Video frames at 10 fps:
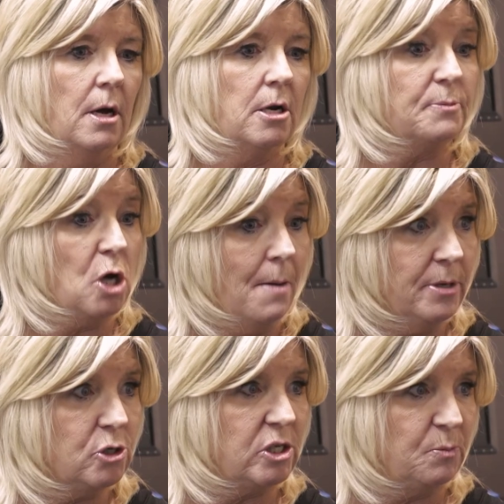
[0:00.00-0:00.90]

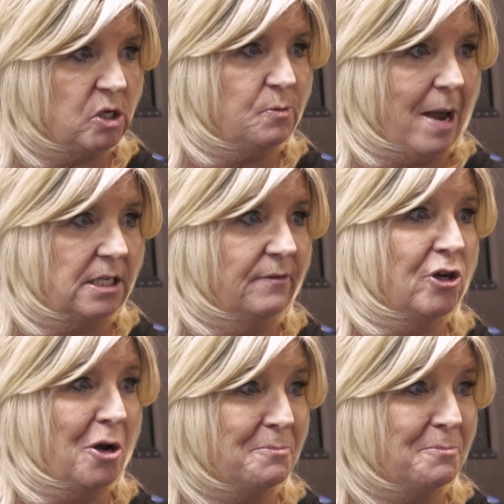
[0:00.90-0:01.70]
optometrist perspective, an